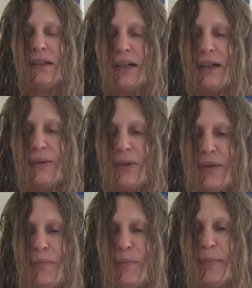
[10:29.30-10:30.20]
it
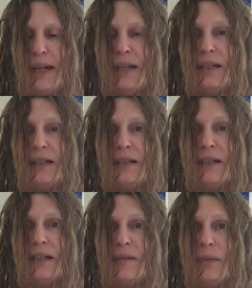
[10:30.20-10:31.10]
was beaten
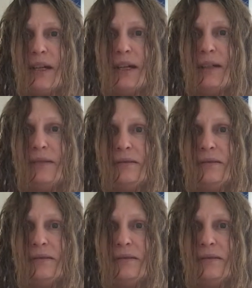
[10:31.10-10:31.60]
into me